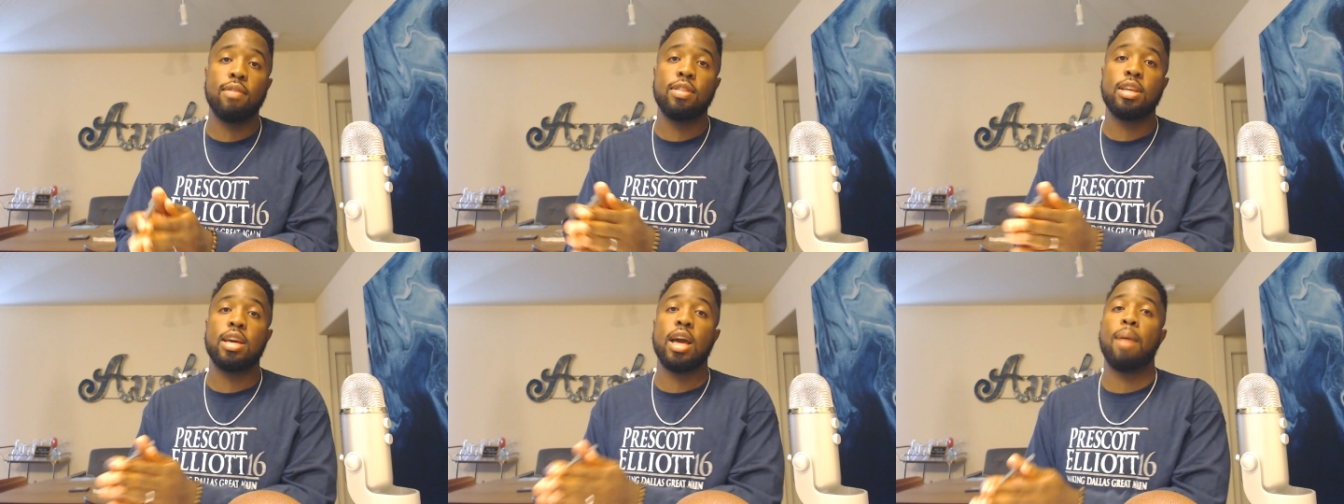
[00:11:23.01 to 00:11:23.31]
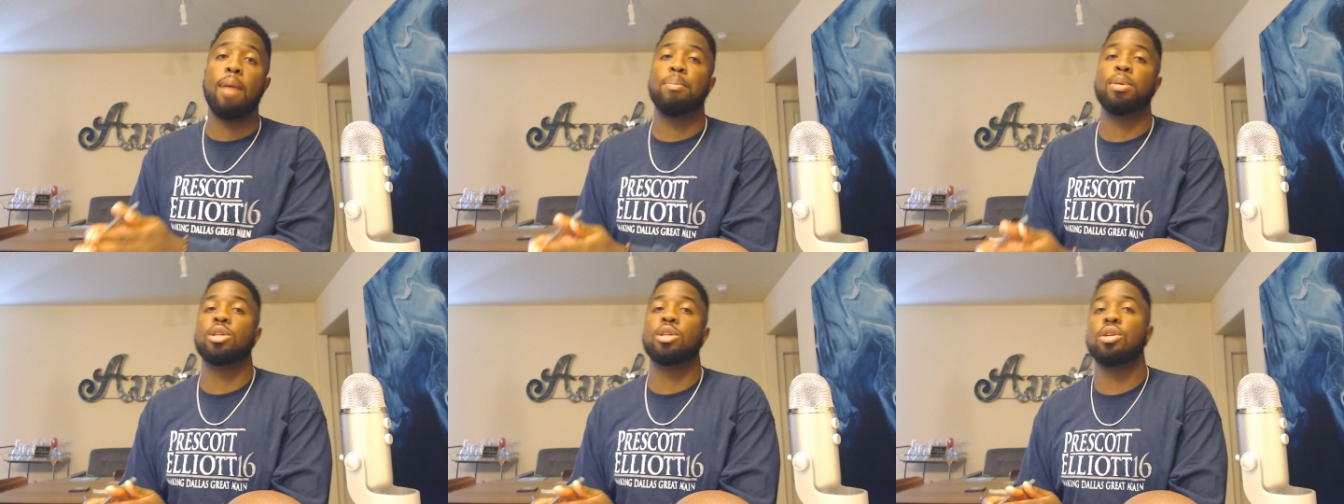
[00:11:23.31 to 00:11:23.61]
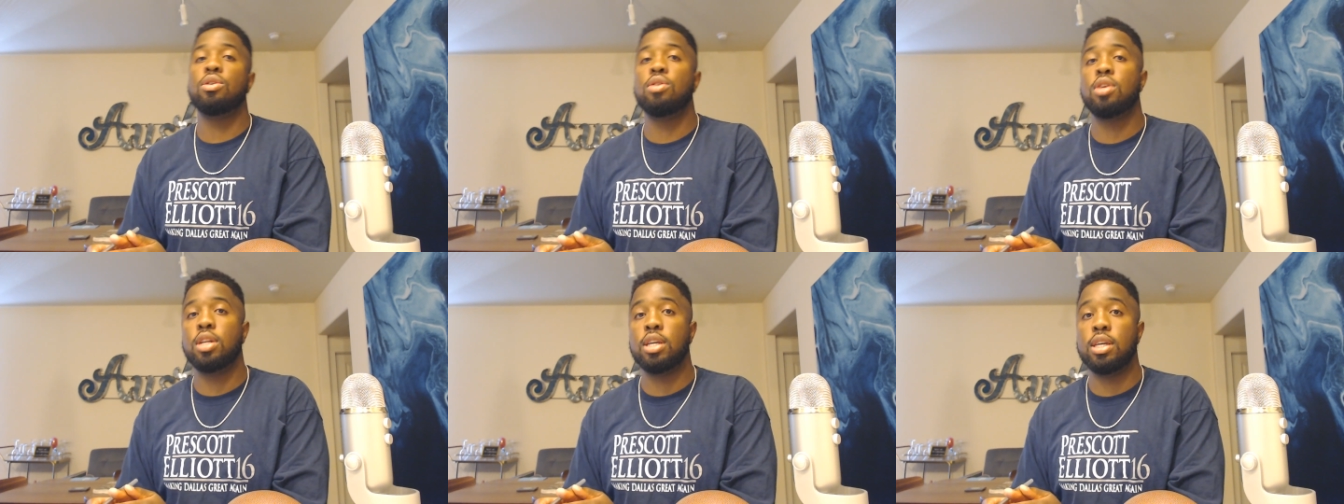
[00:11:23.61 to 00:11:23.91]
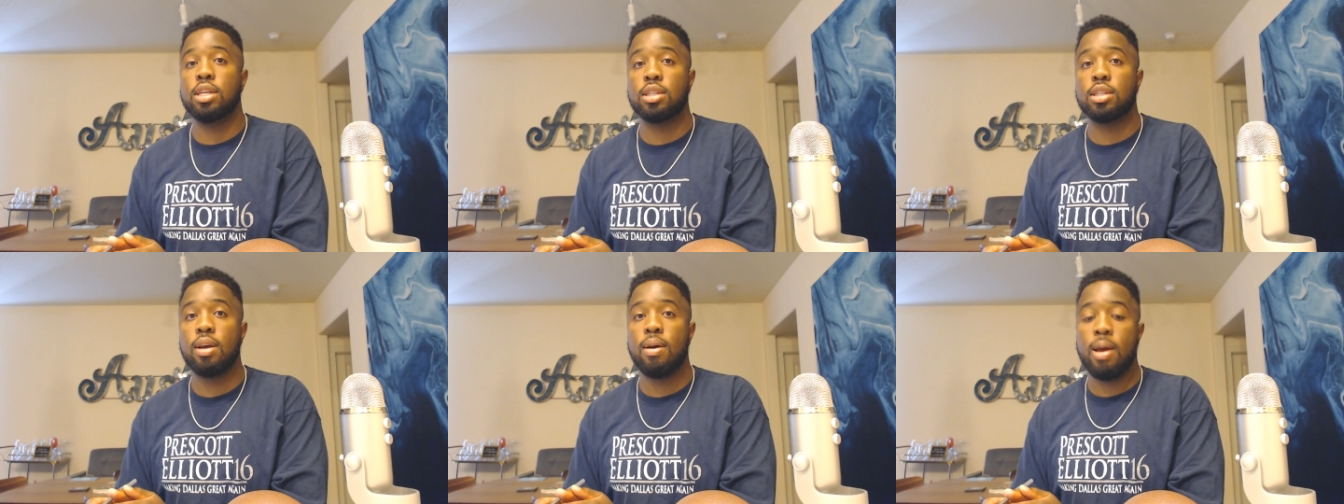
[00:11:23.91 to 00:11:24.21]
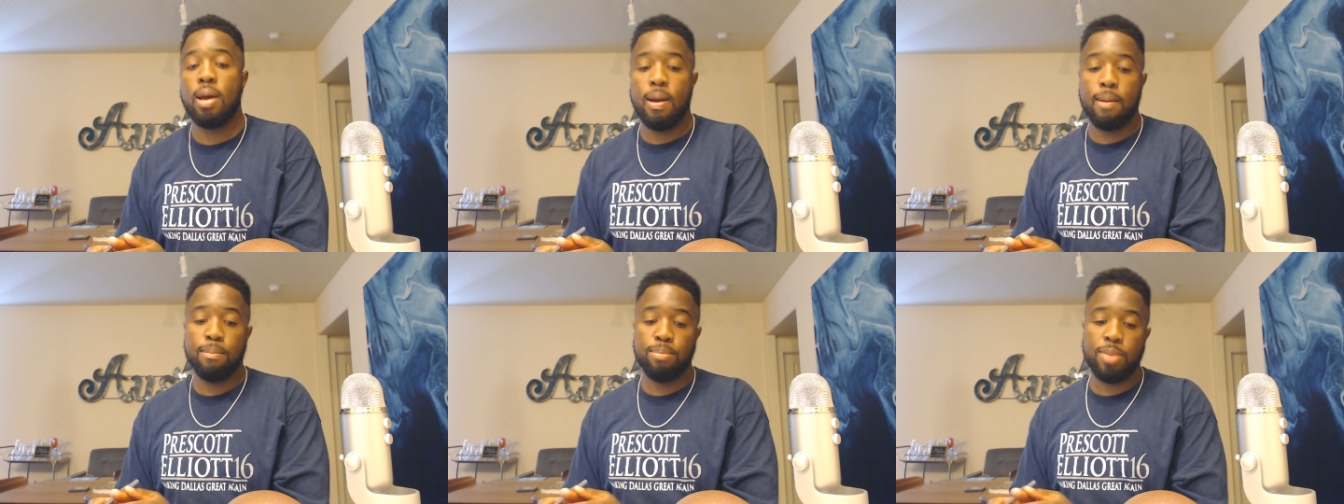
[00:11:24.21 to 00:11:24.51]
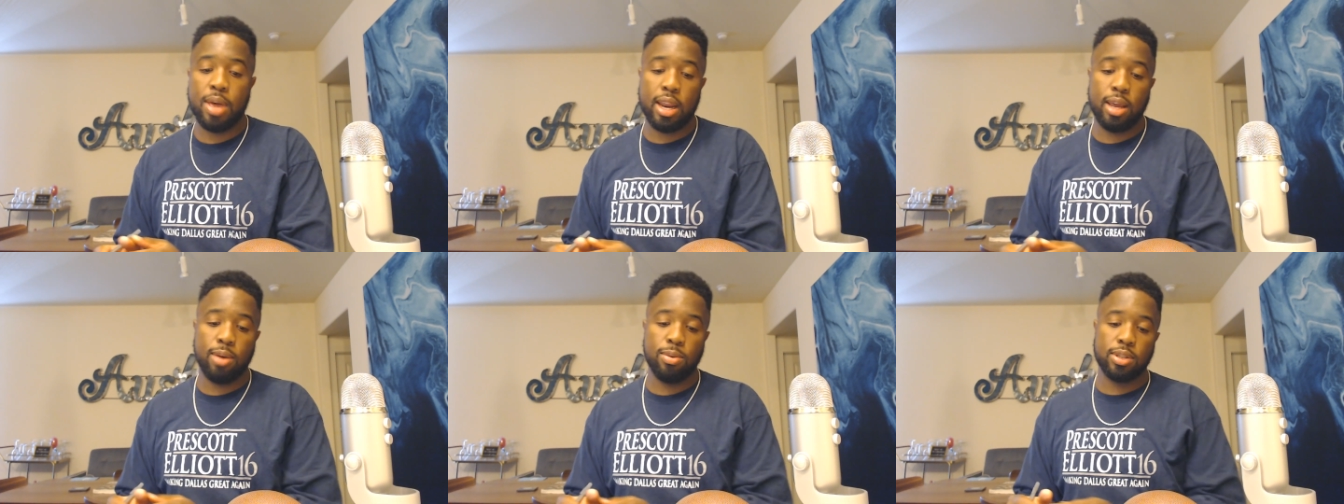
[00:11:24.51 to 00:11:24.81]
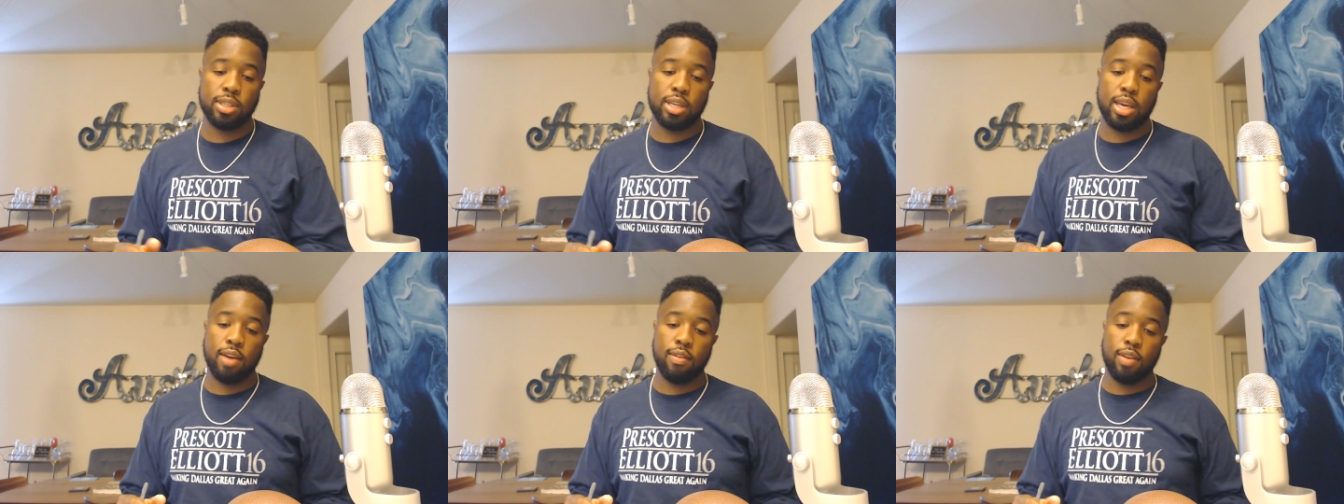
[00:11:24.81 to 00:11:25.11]
the opportunities that he
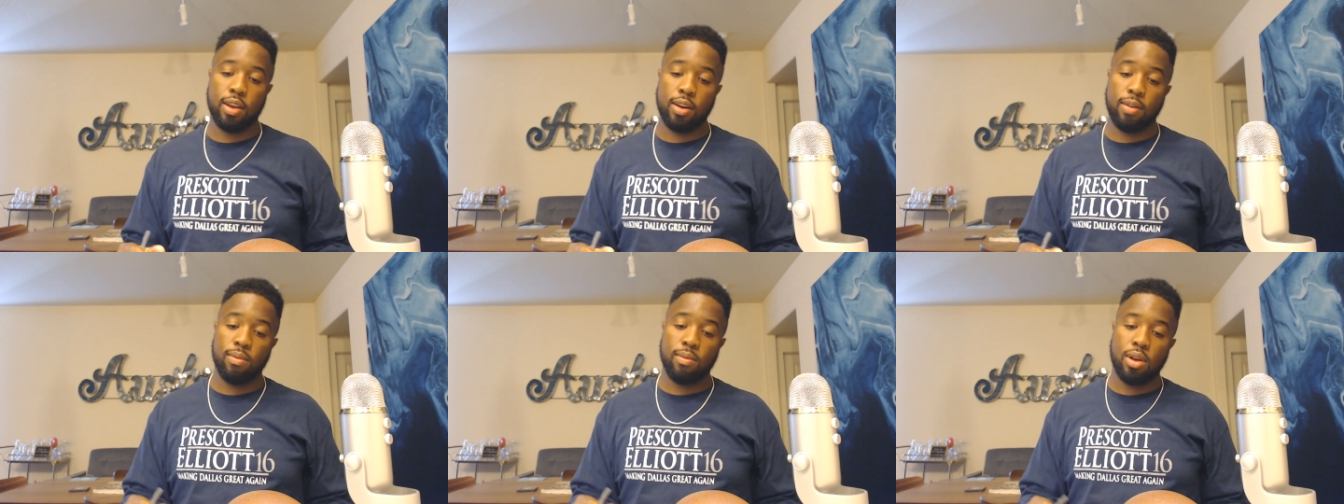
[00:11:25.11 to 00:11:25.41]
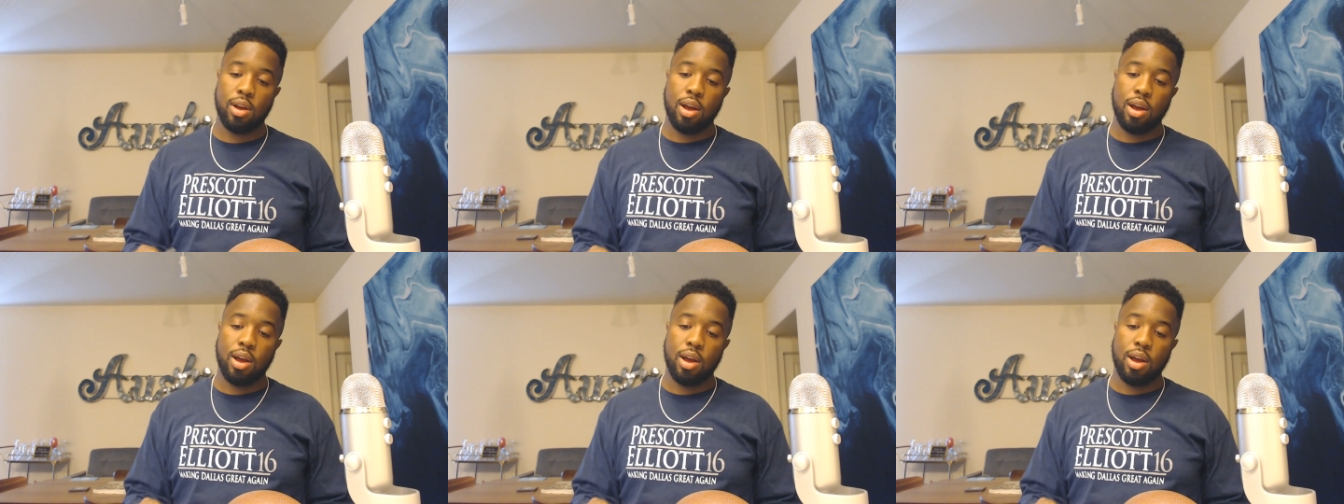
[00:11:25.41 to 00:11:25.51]
was given.